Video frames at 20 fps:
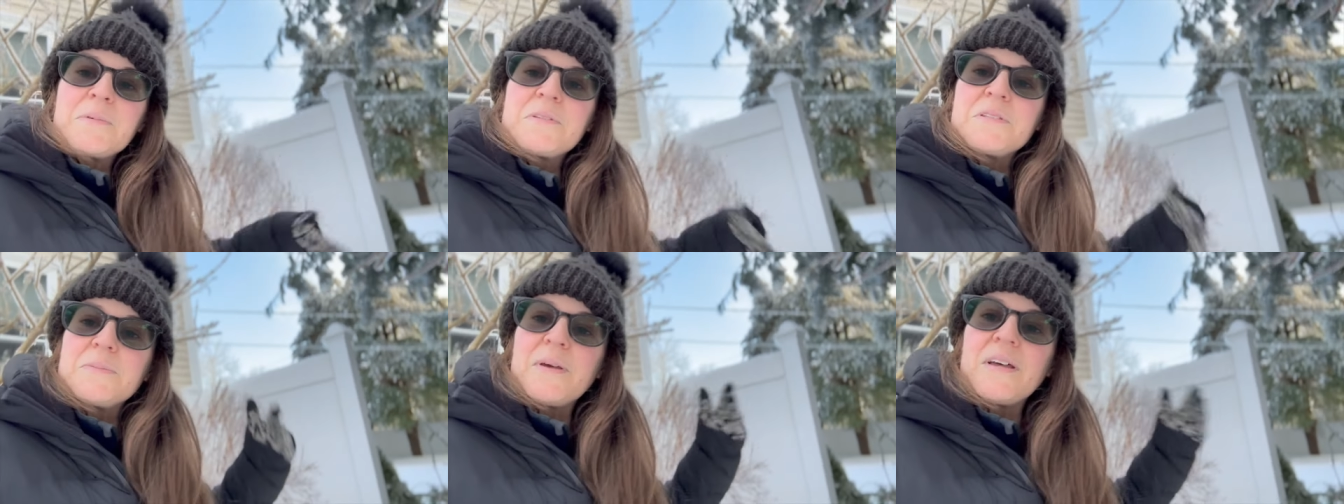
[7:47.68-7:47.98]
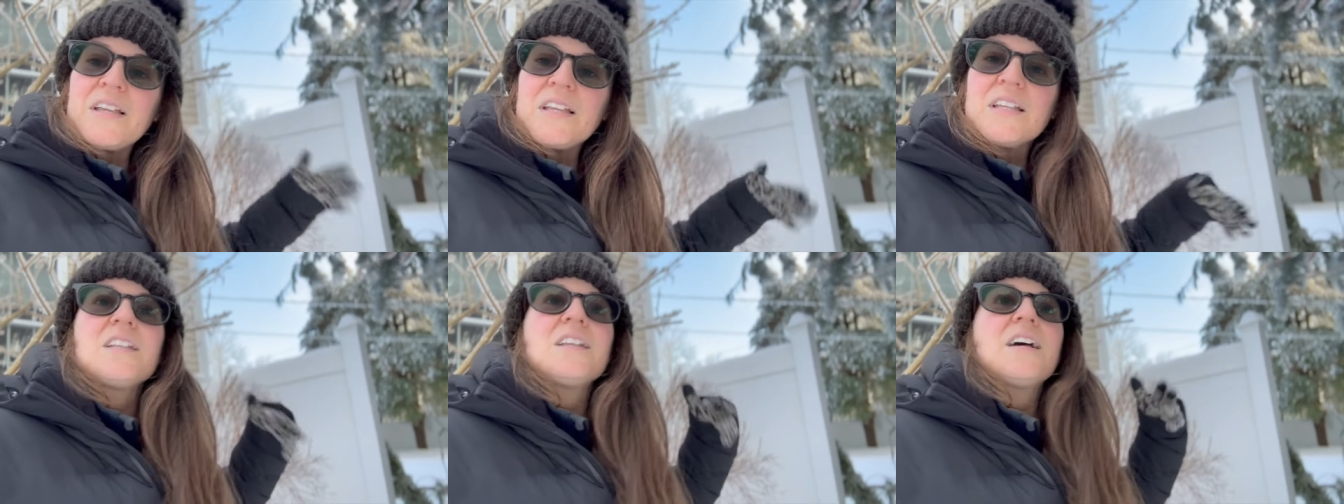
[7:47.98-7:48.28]

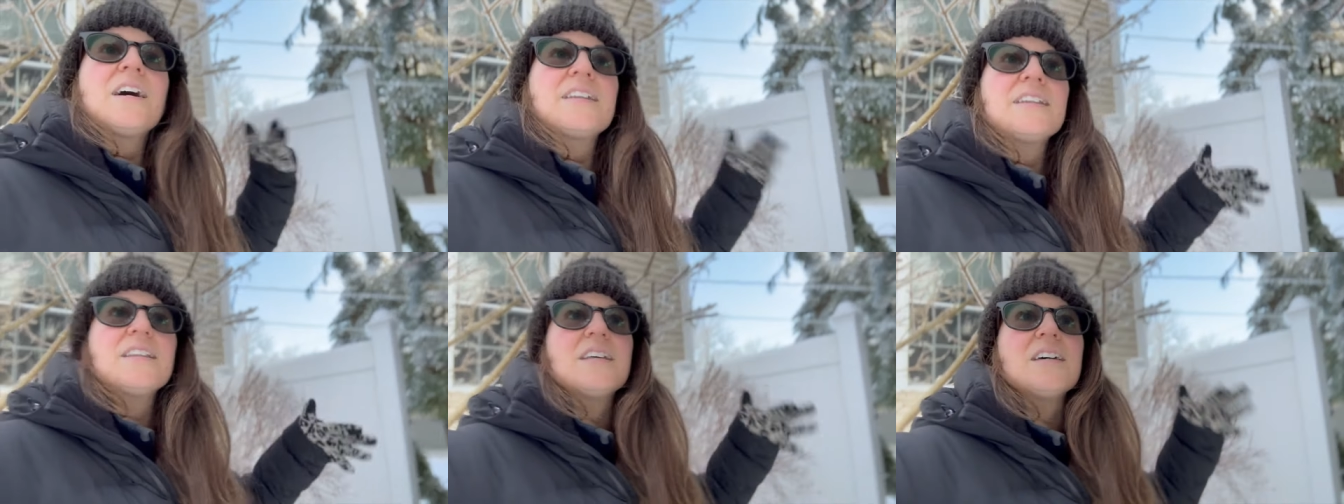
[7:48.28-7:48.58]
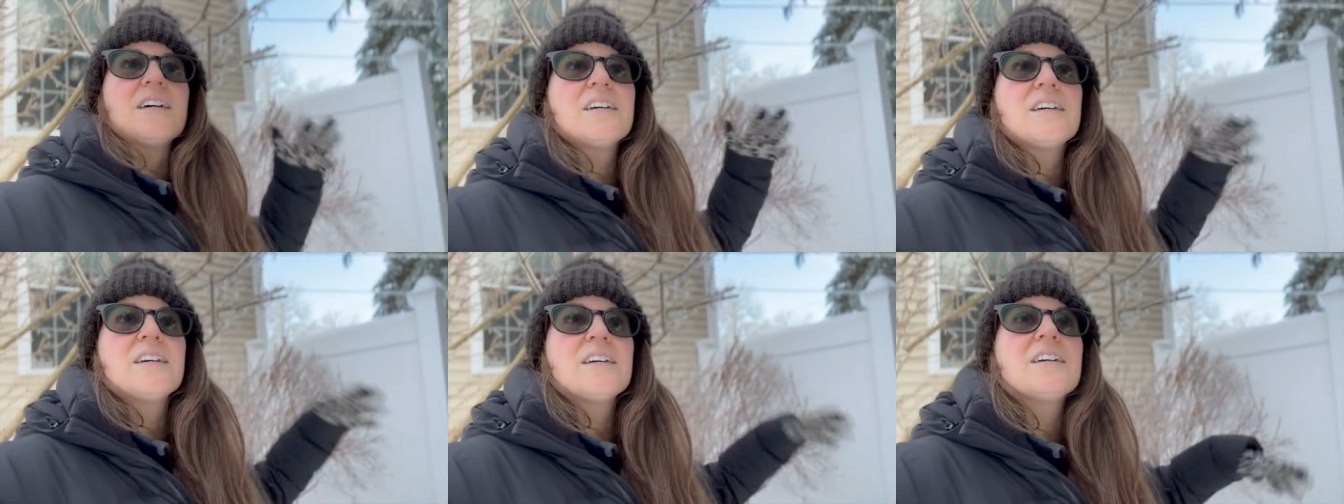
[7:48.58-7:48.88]
smelling a lot of
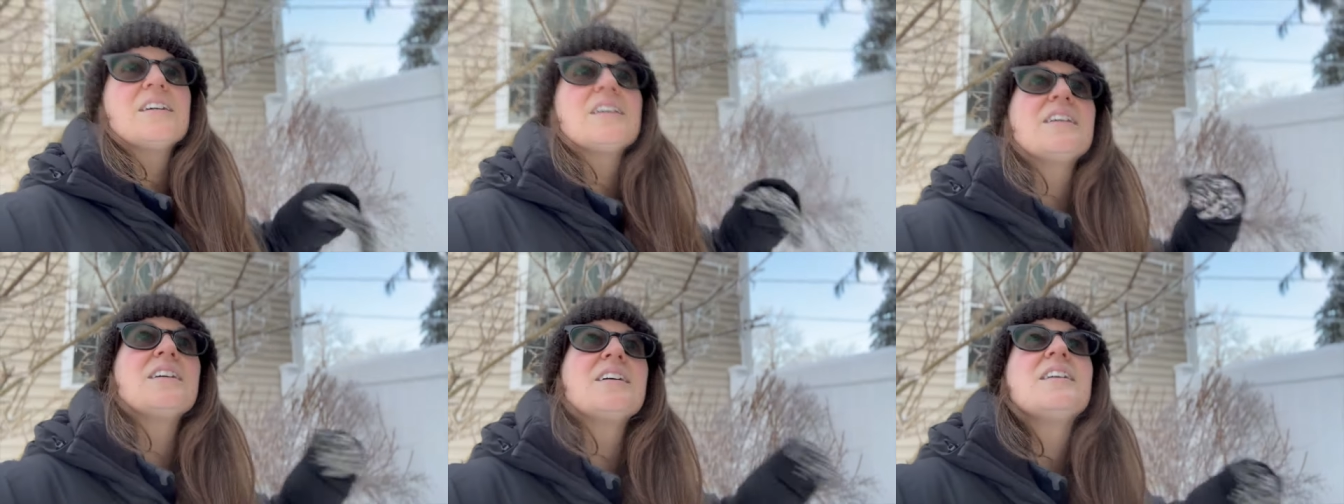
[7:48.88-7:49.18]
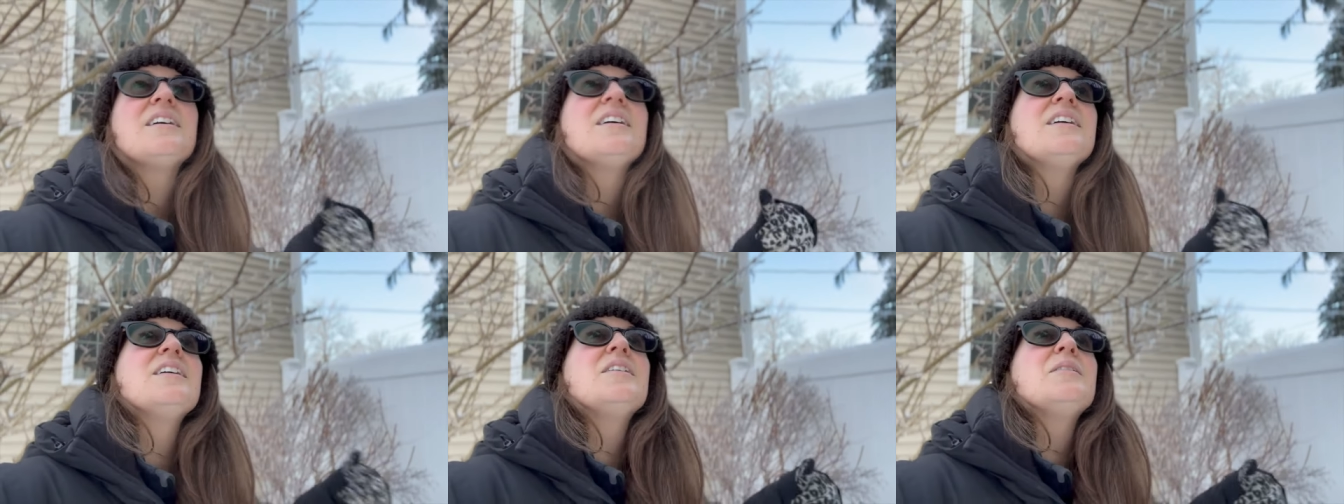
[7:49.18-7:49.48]
the
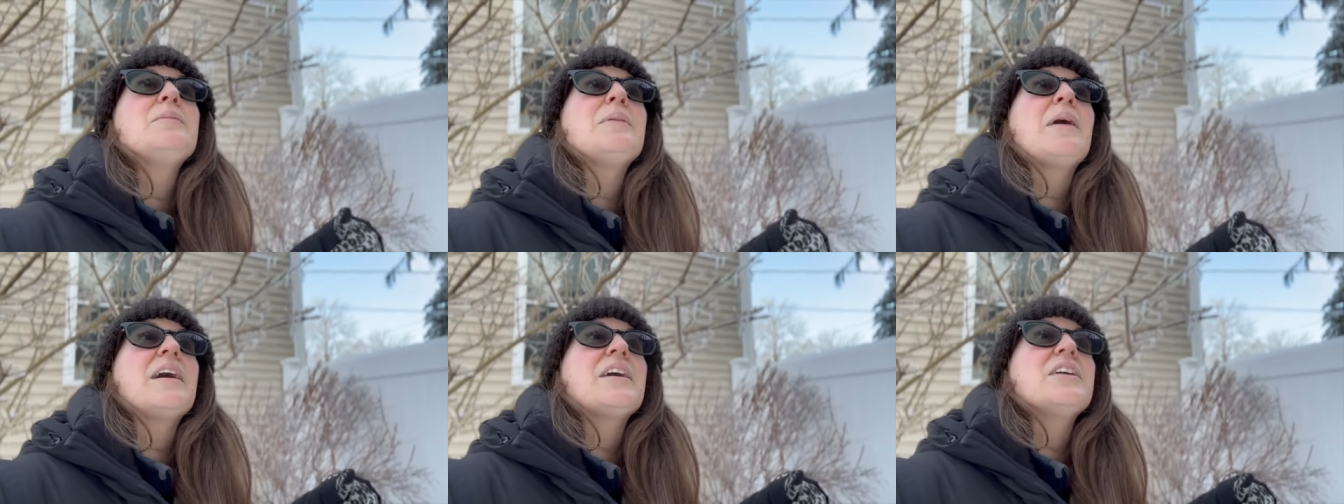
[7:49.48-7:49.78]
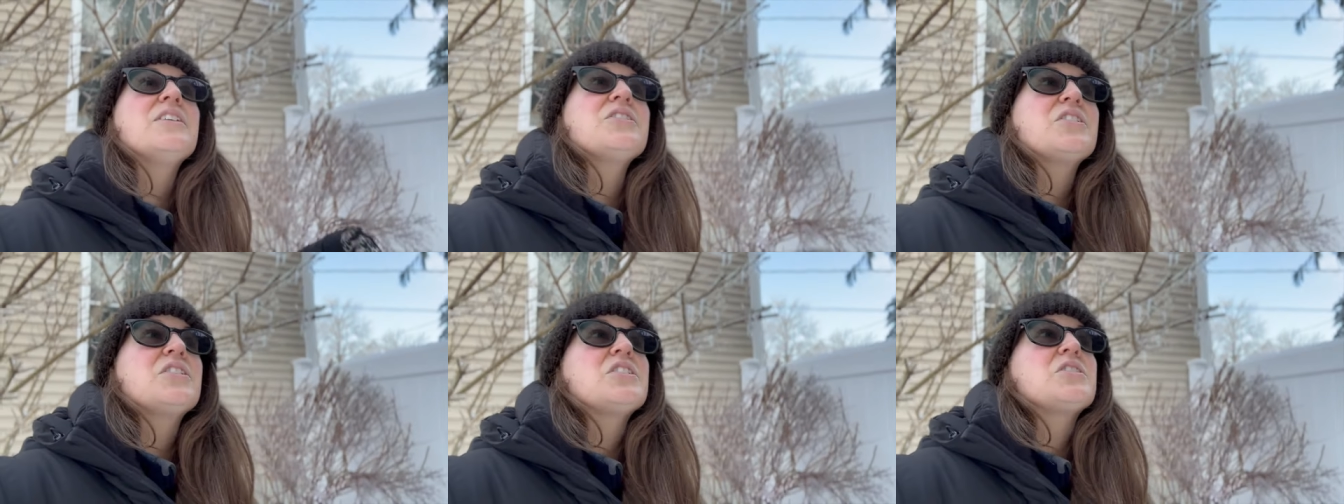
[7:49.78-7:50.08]

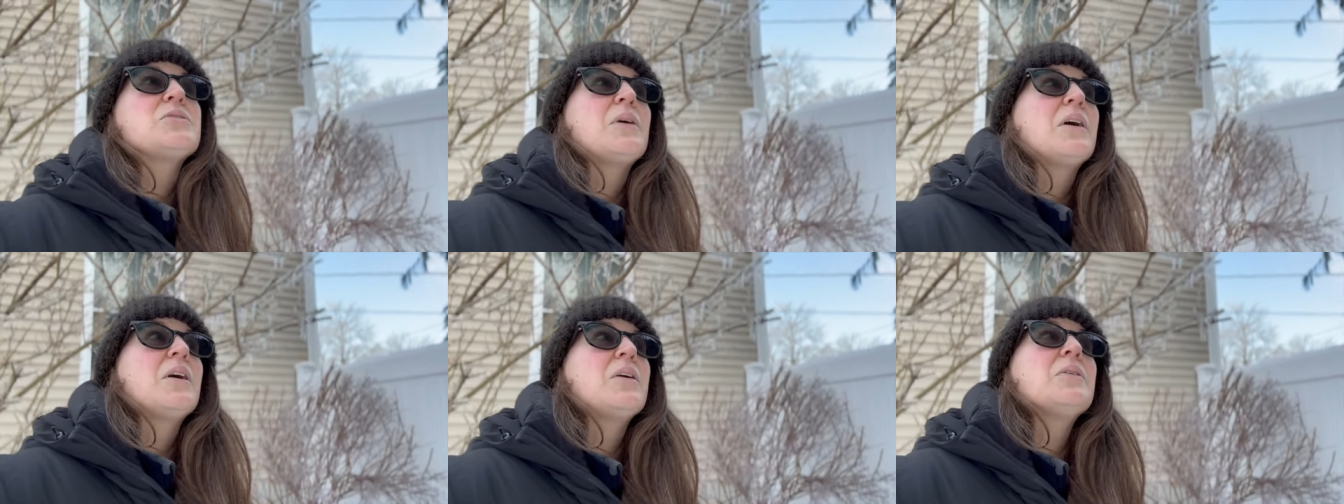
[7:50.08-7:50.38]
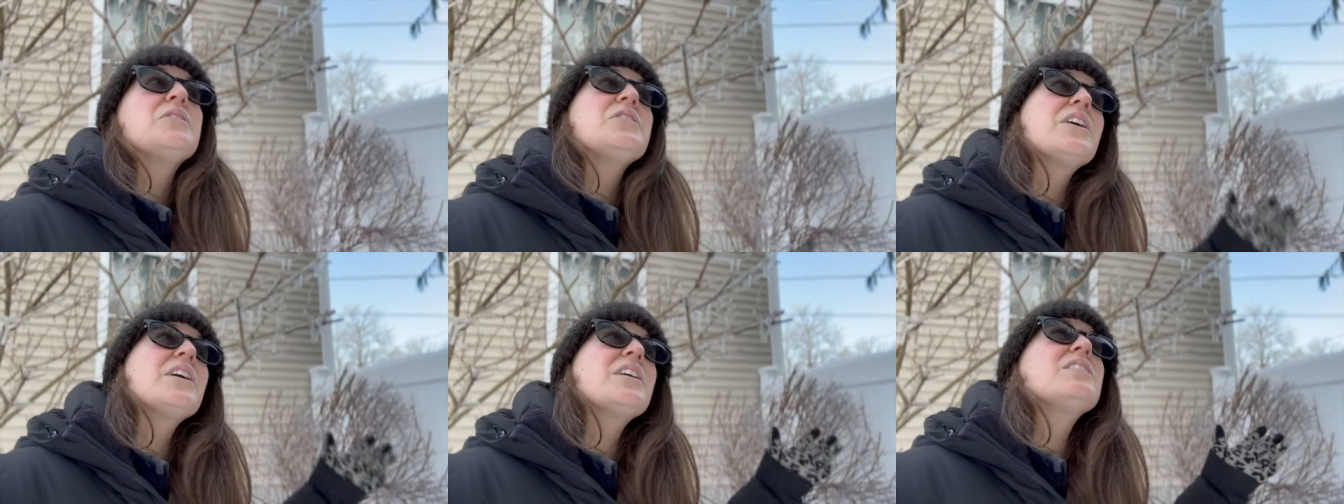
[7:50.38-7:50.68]
pine tree smell,
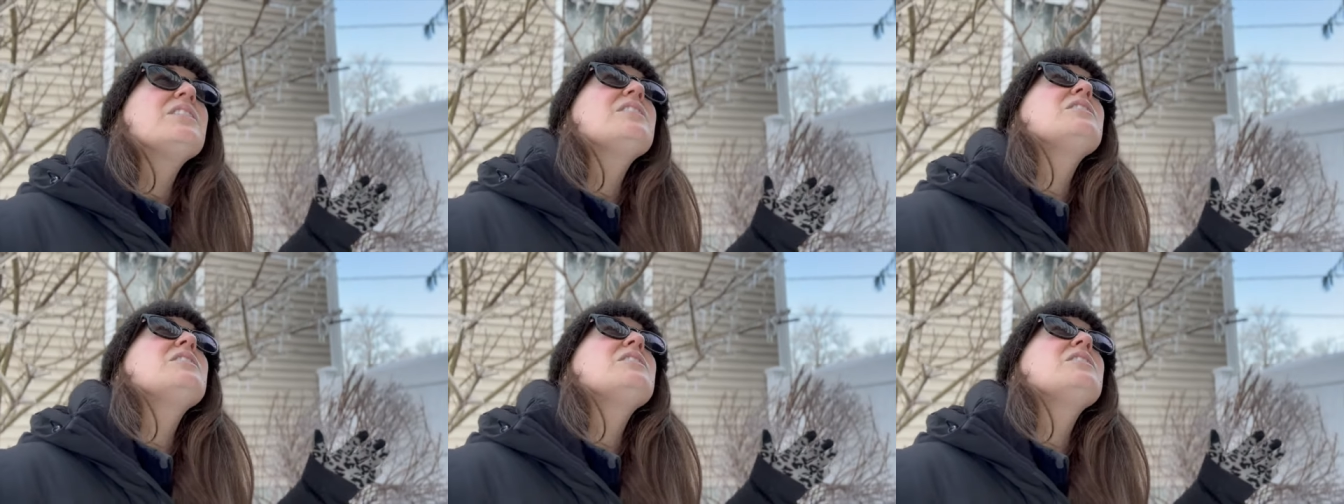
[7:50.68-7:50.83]
which actually